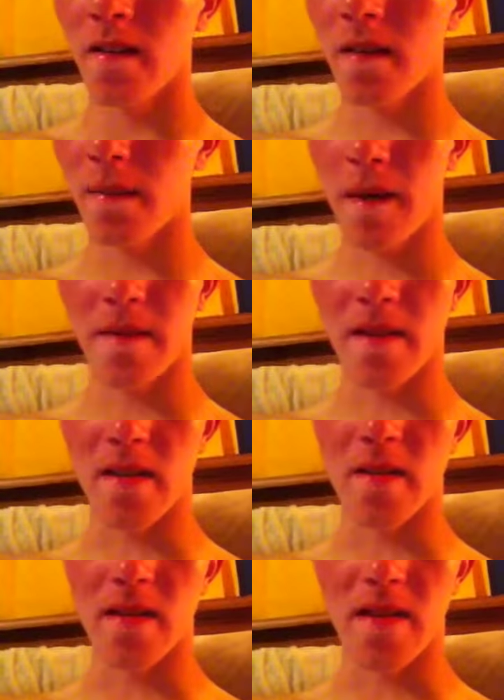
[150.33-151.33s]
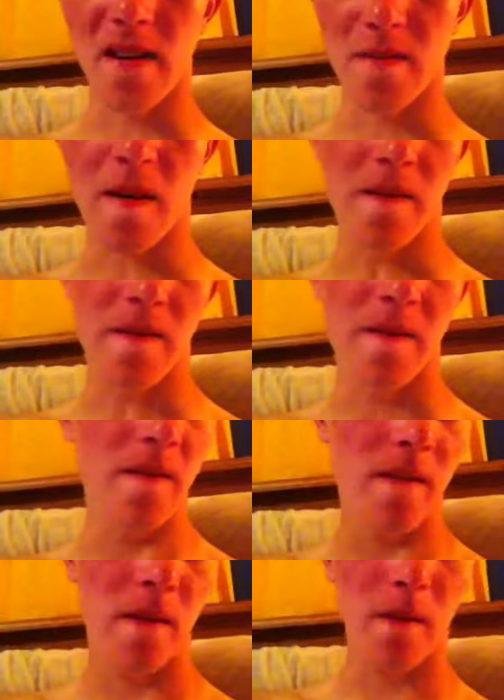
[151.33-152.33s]
They probably it, it takes about
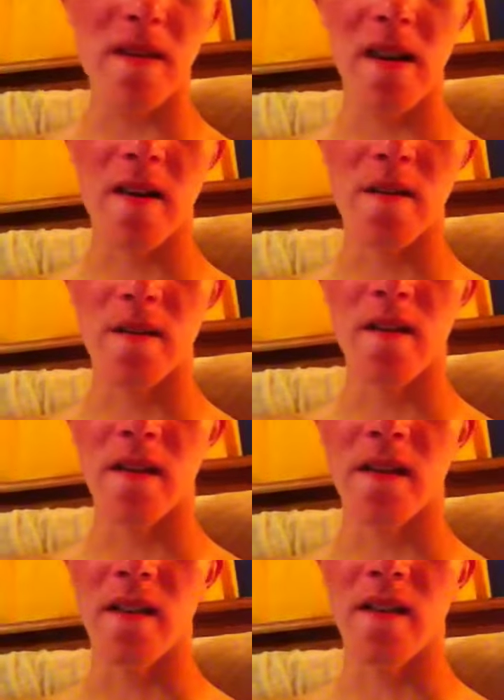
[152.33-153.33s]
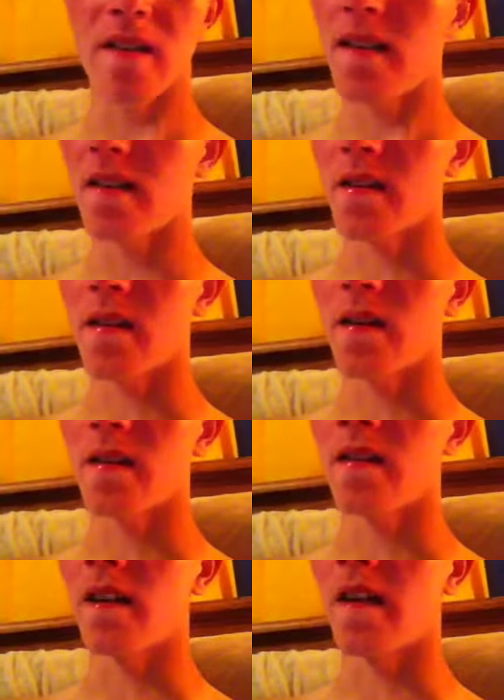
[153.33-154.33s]
three seconds for the thing to get hit, hit to the
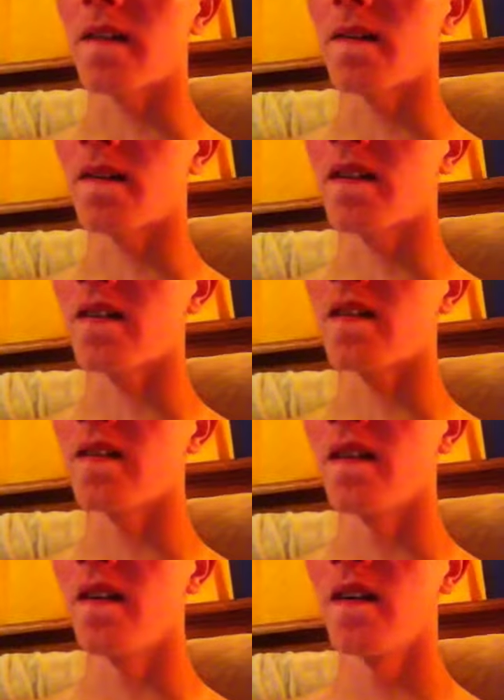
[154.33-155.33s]
target at freaking.